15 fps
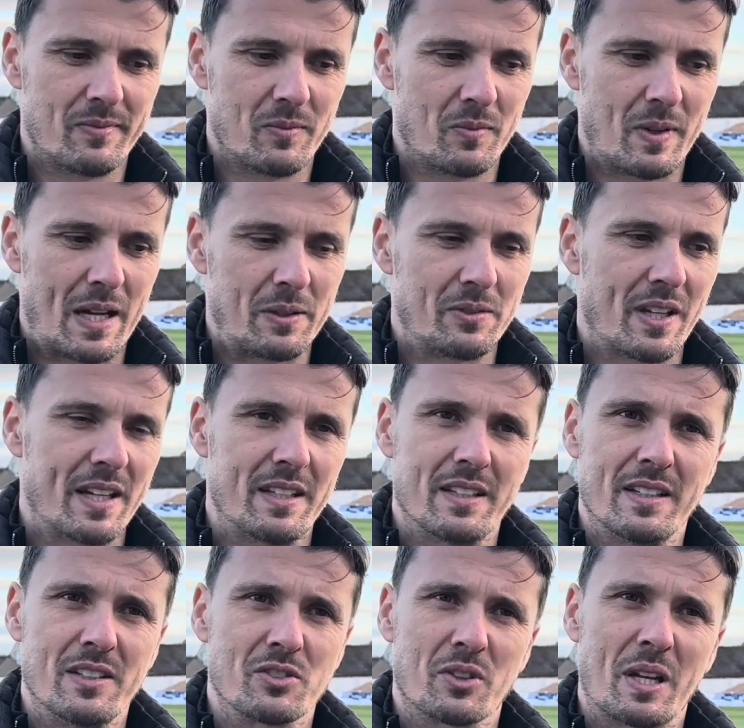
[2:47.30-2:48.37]
how tight
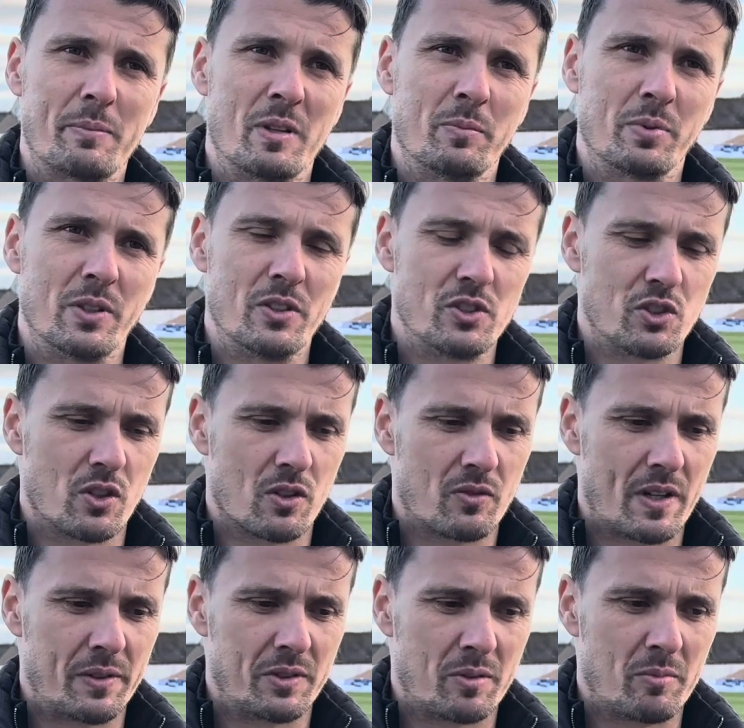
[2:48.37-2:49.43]
it is or how many players he's got
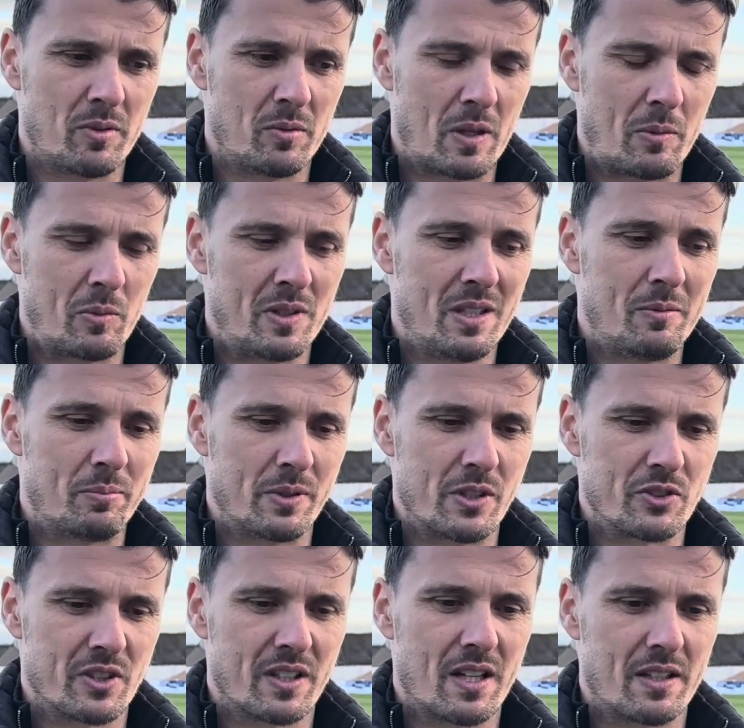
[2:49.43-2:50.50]
round him, and we need
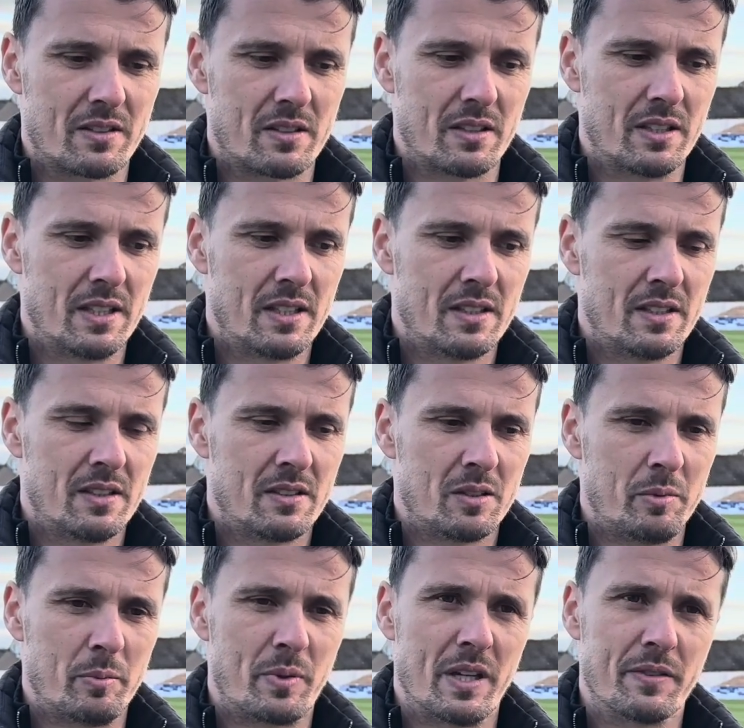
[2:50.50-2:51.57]
players like that to
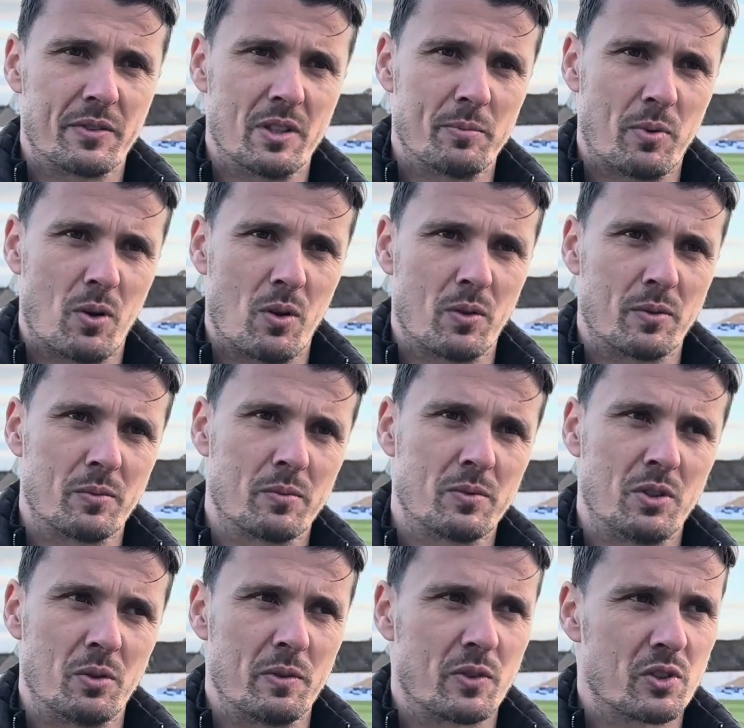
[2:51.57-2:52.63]
be brave in the ball. And
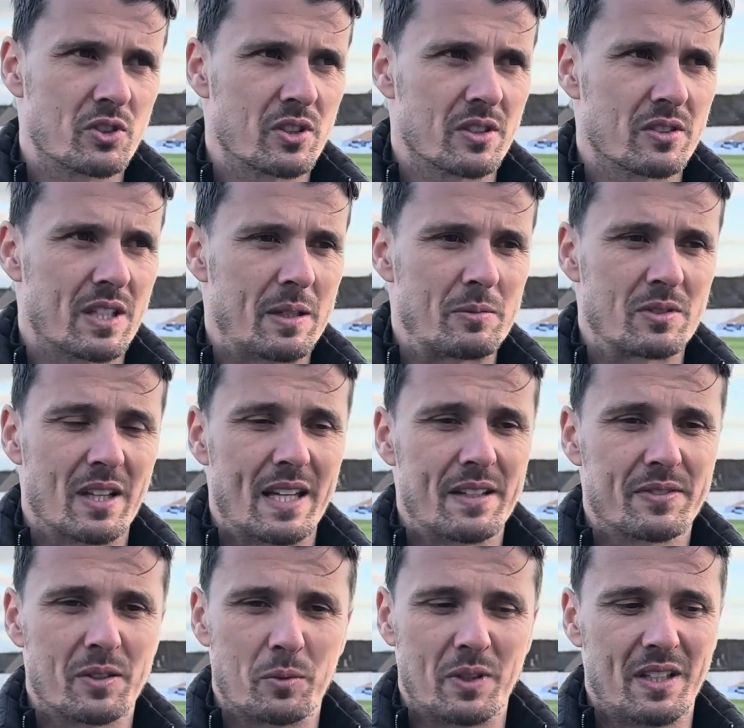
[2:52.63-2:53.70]
we've got 6 games
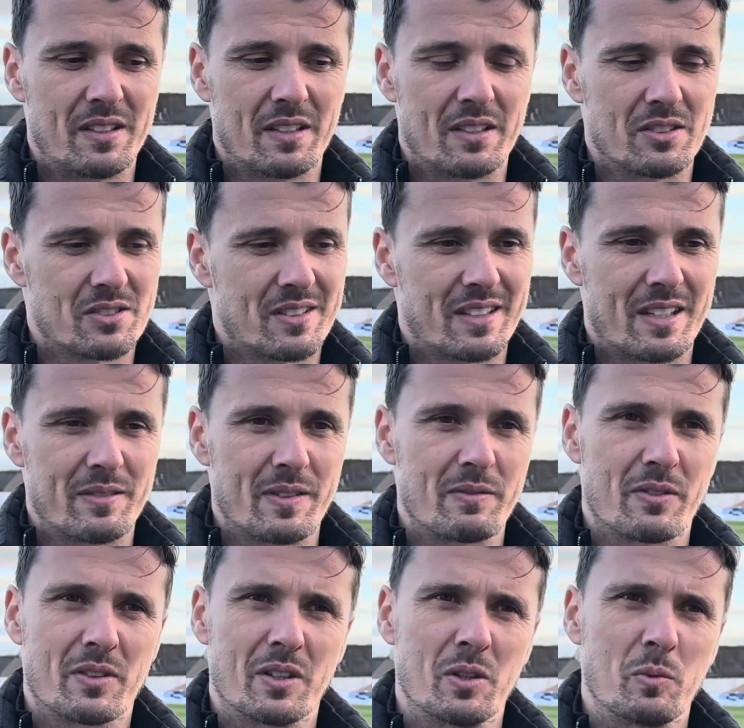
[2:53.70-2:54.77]
left that we need to just give
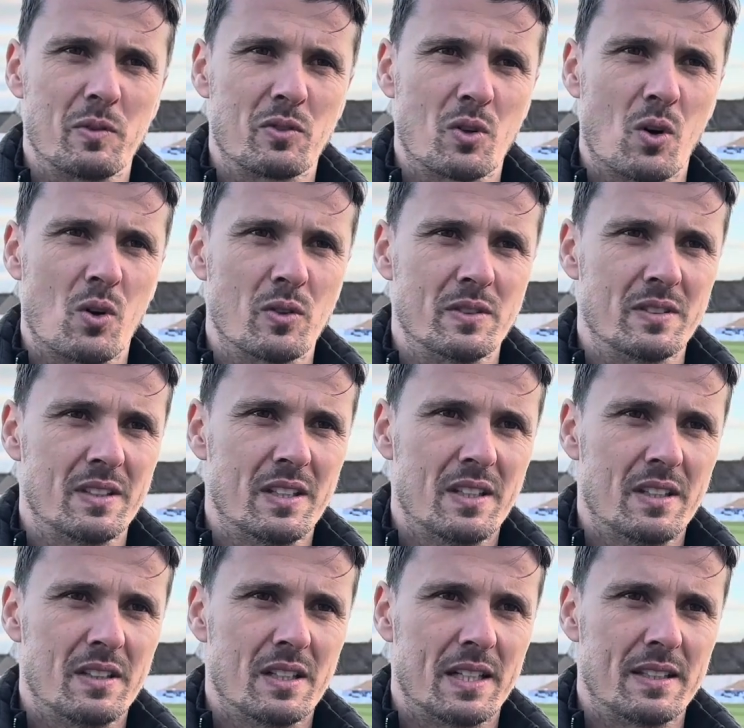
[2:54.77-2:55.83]
everything that we've got
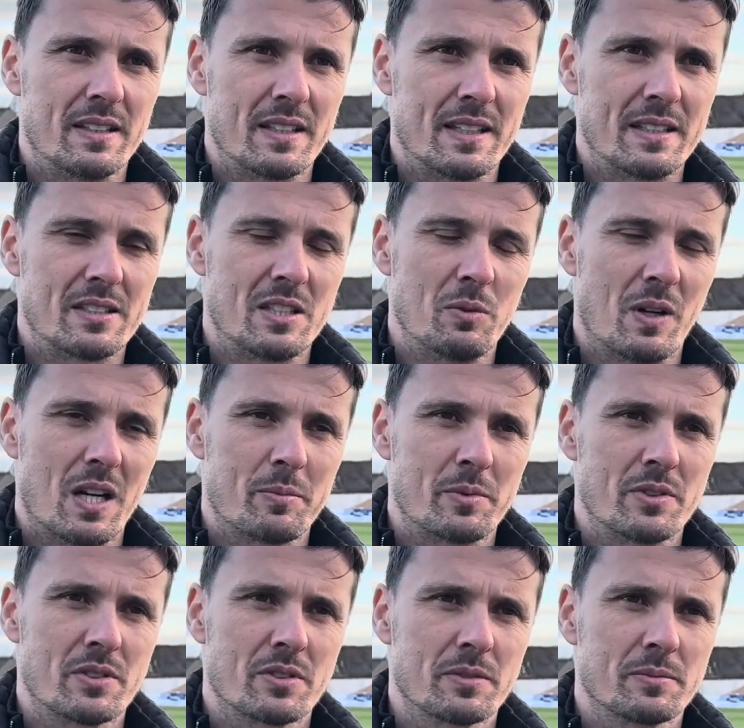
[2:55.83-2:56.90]
and see what
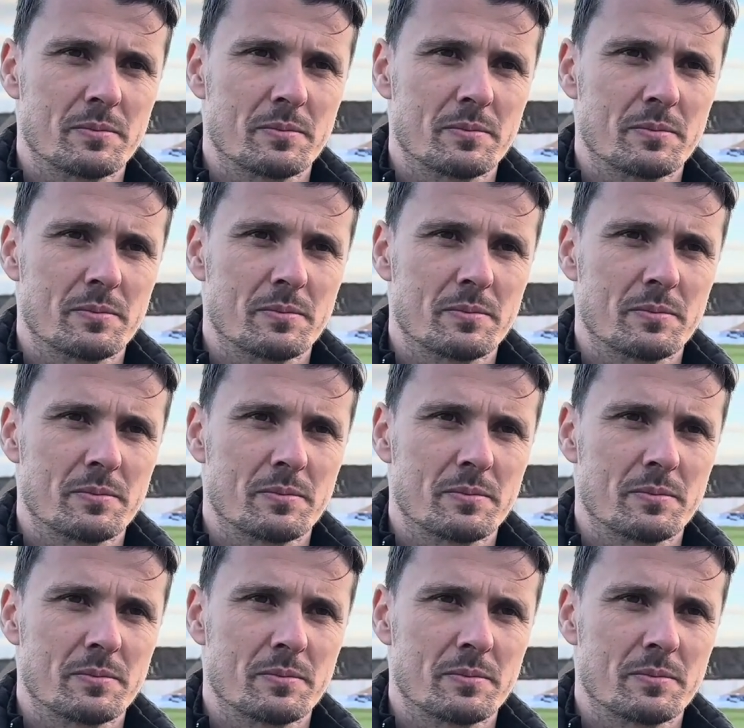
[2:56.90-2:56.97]
happens.